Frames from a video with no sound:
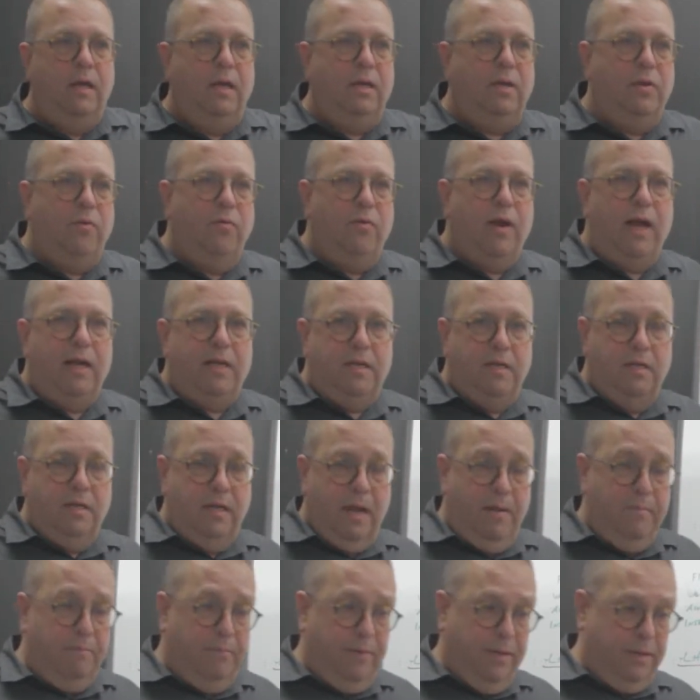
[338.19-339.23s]
in the right
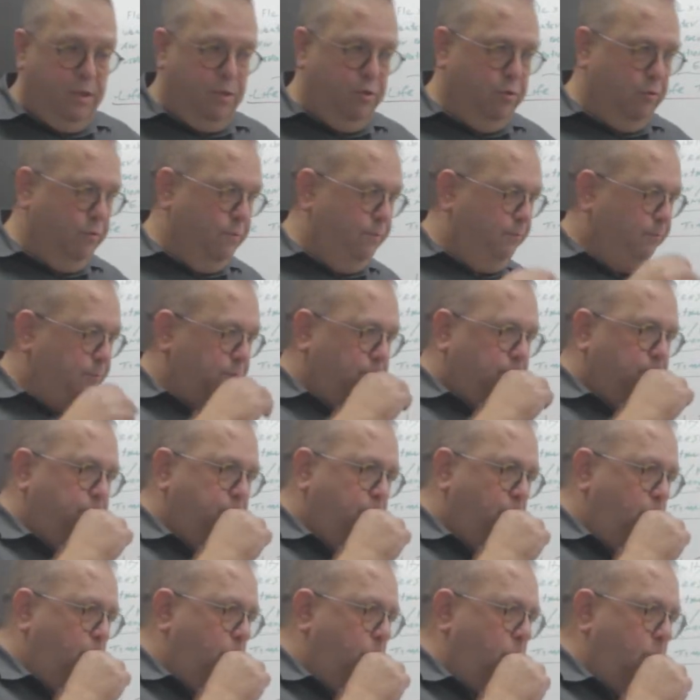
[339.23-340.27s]
temperature,
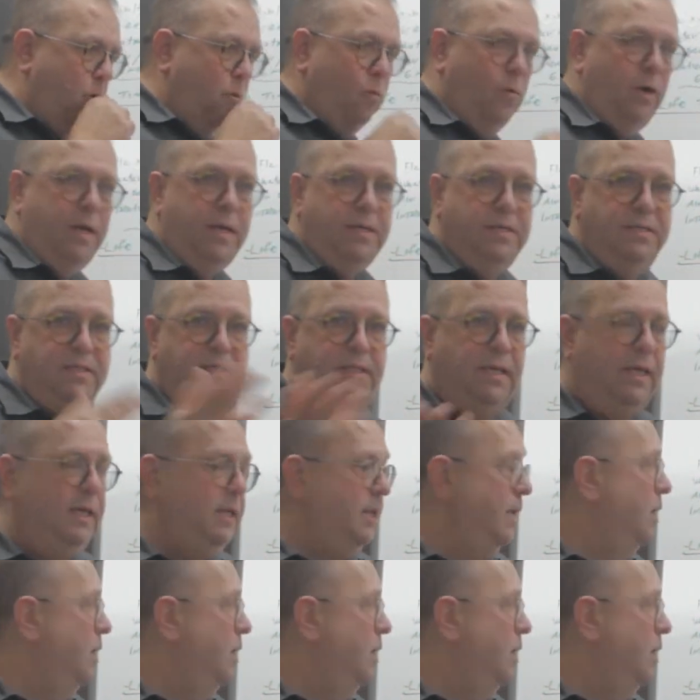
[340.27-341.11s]
whether it's